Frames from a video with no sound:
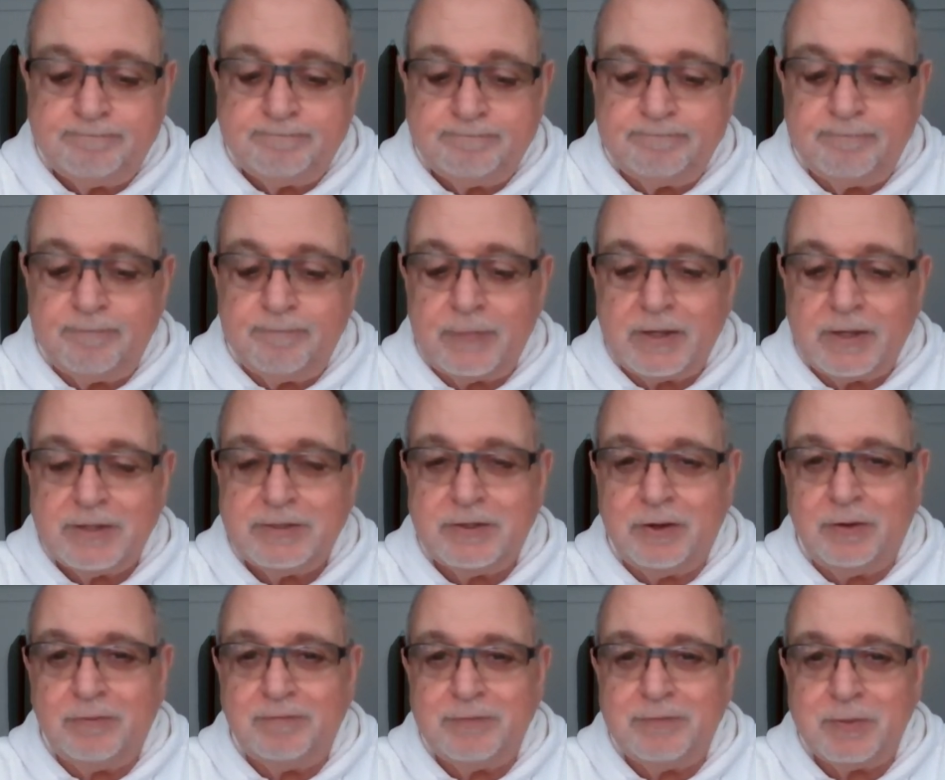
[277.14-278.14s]
Hmm.
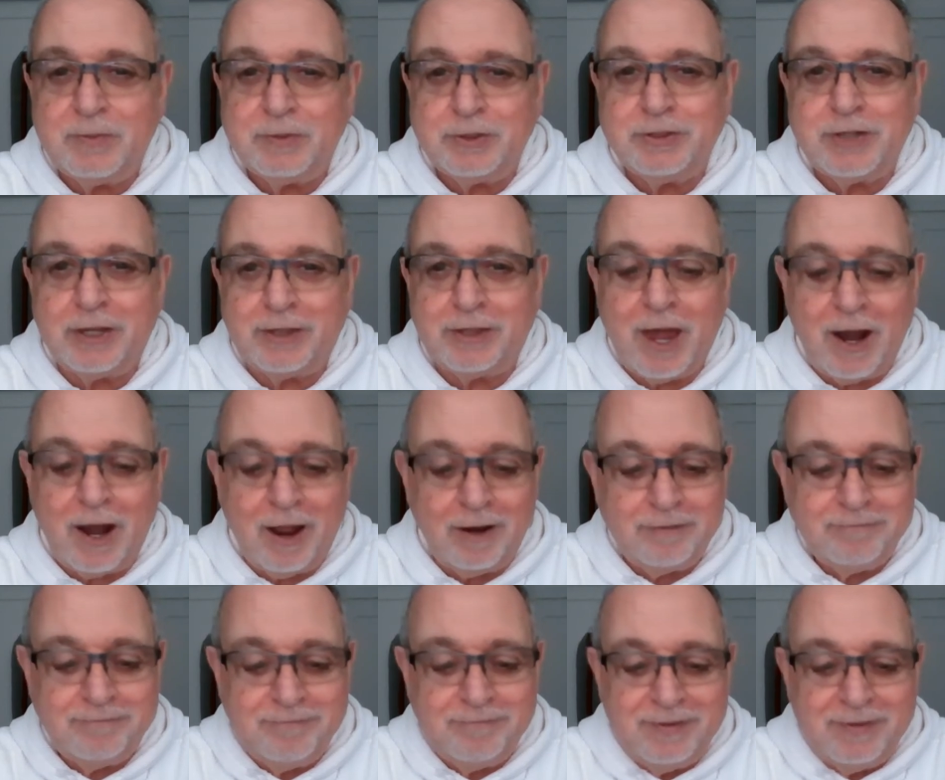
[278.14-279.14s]
So someone should check that
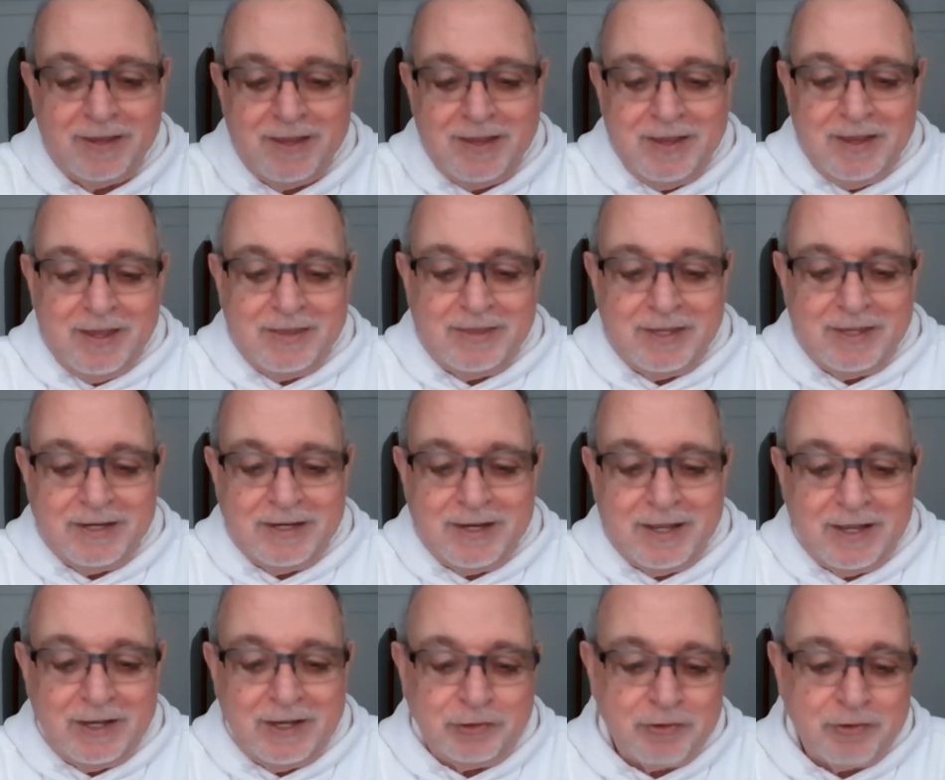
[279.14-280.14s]
out.
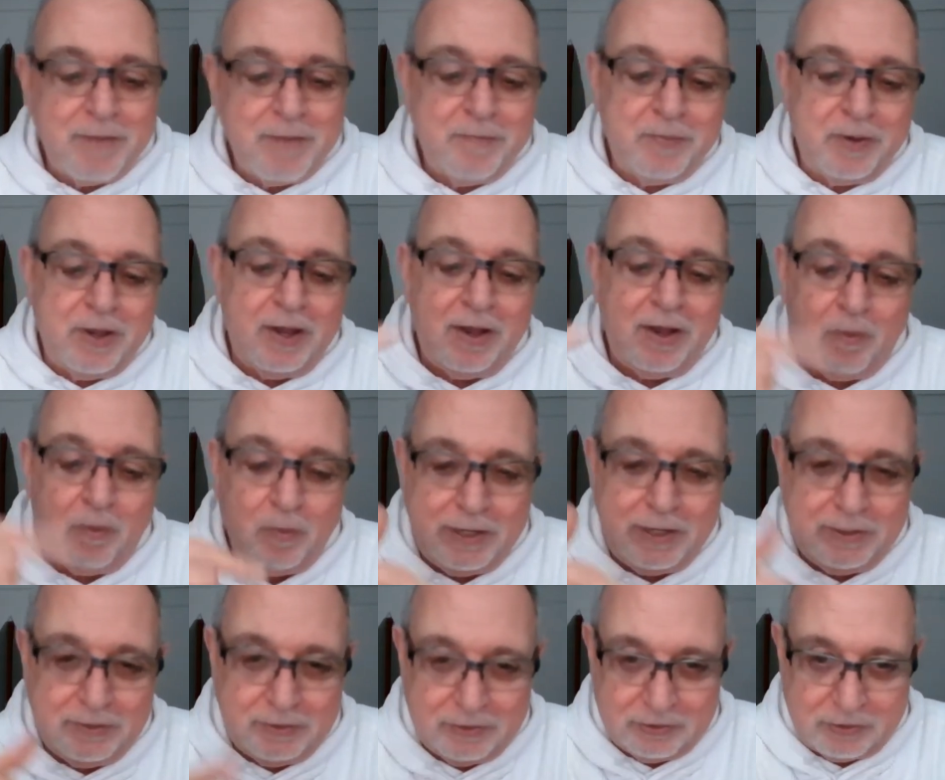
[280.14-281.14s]
Then uh, Trump, uh,
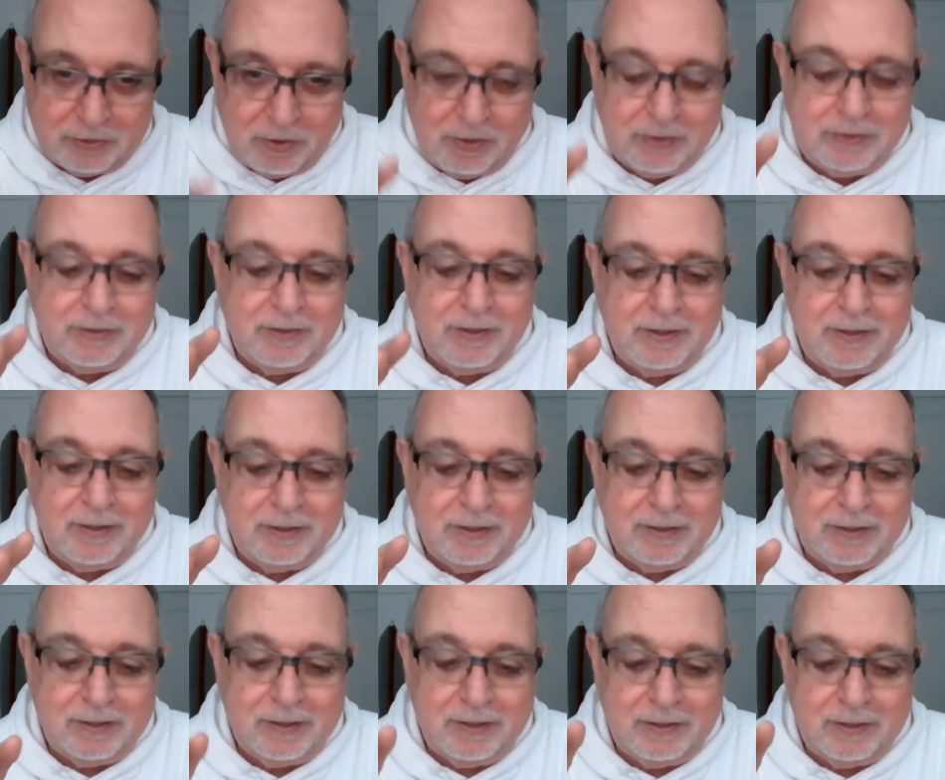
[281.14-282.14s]
when he started
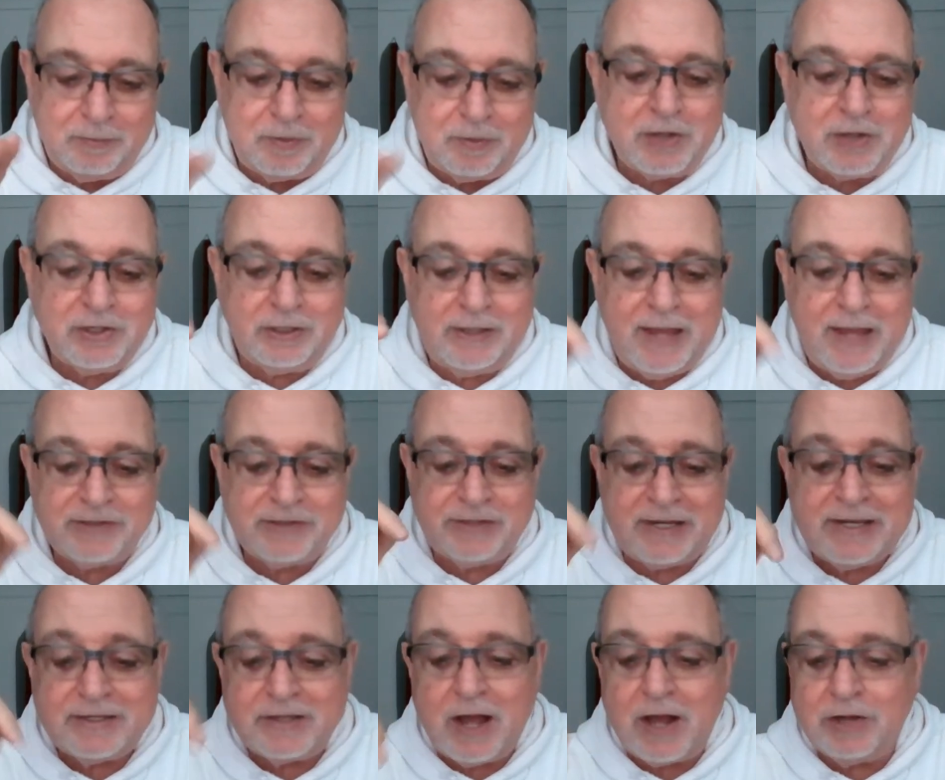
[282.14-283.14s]
uh, the project, he
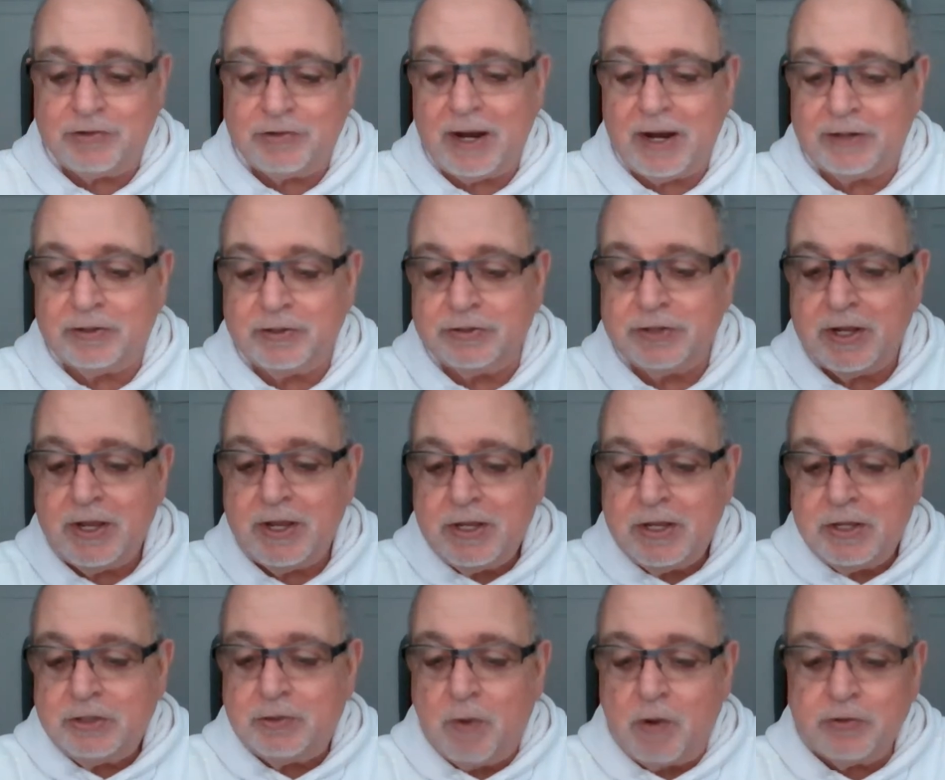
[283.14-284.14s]
asked his contractors
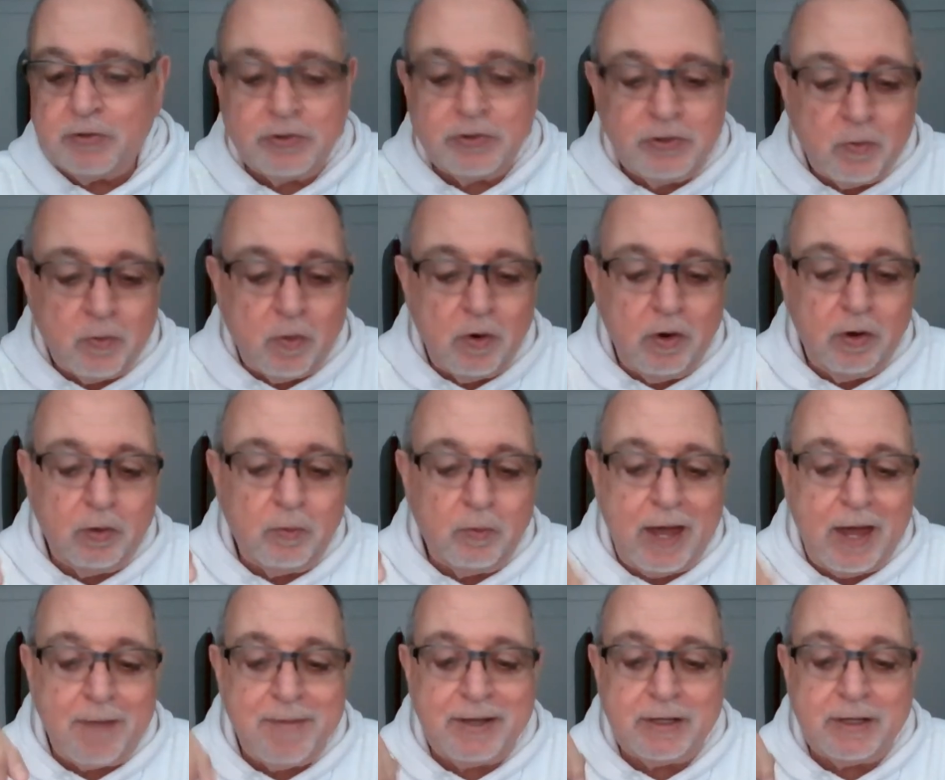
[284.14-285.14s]
to also do the work
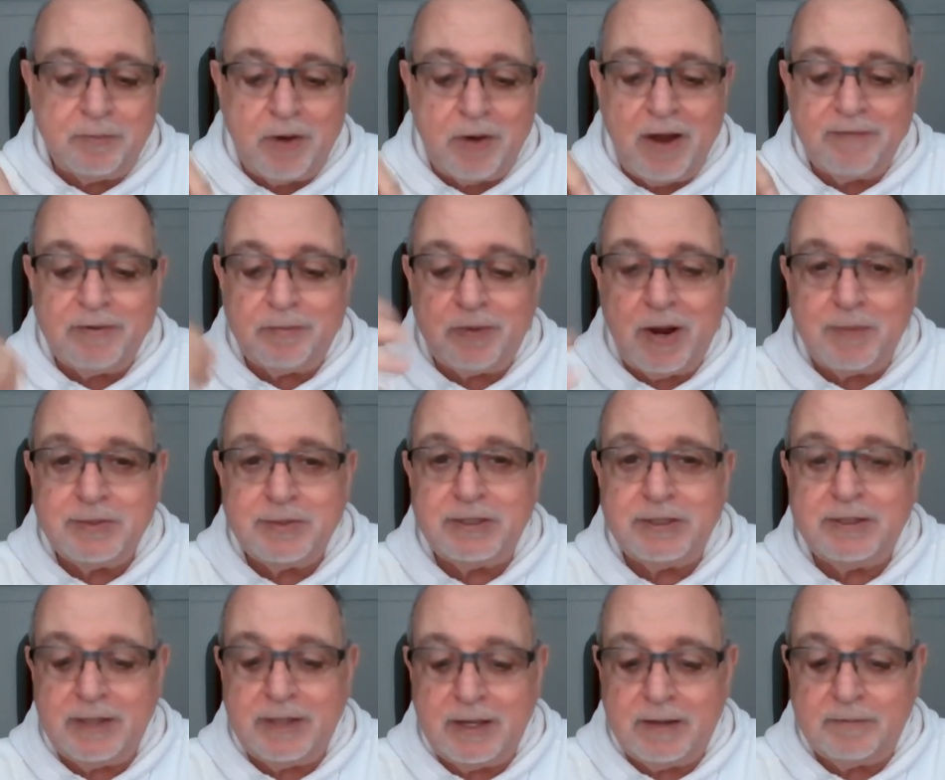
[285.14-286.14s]
without making a profit,
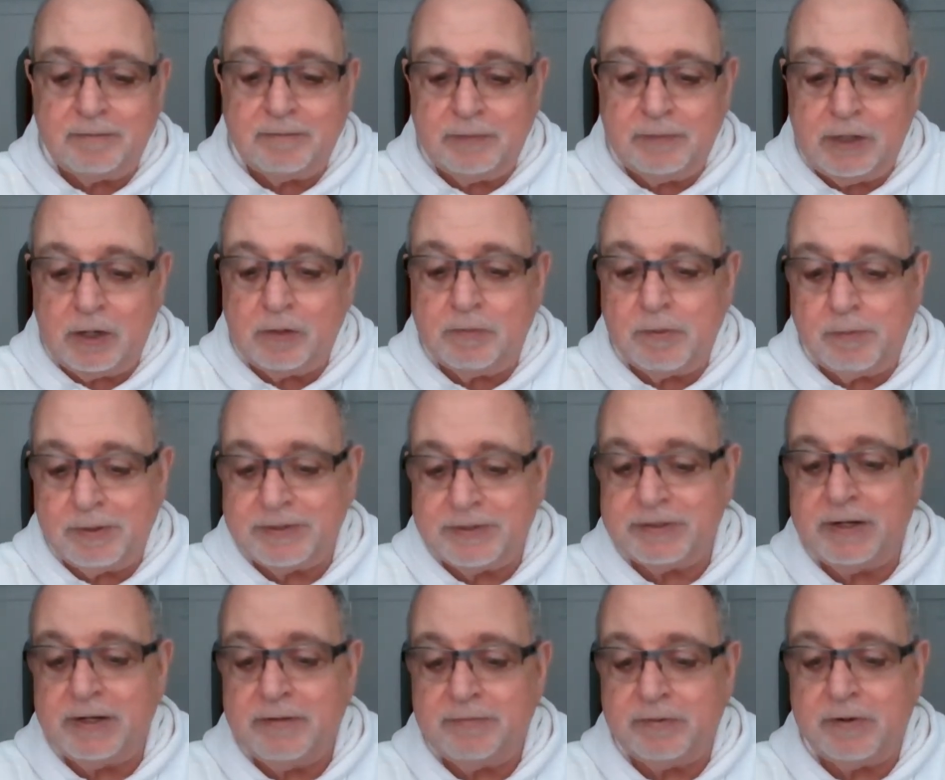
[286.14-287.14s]
promising them, you know,
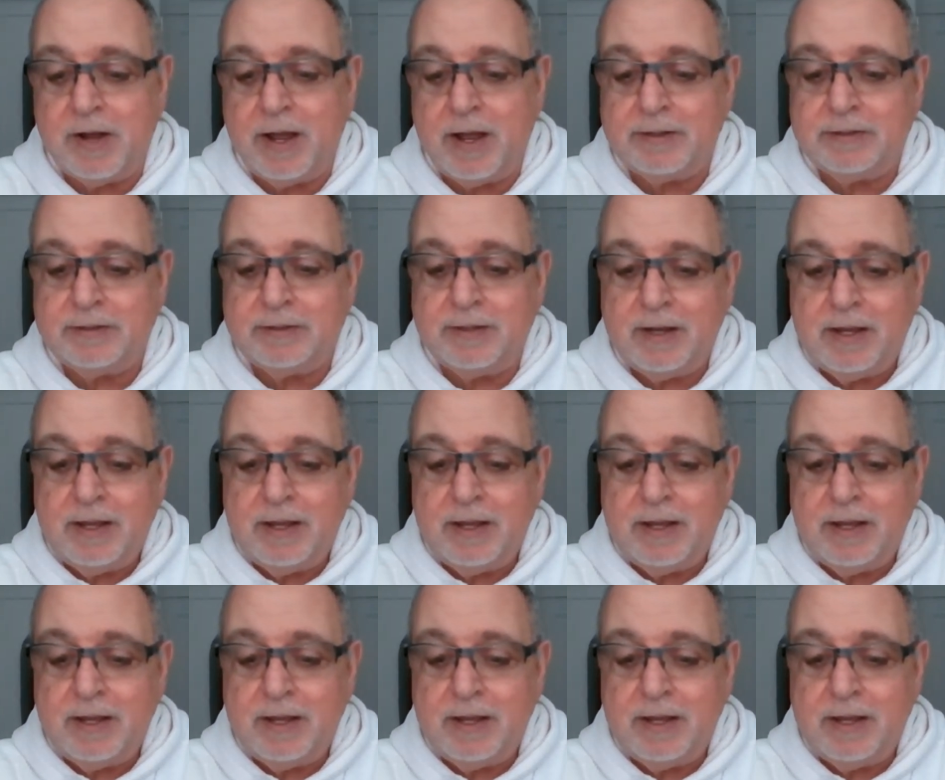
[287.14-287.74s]
publicity for not,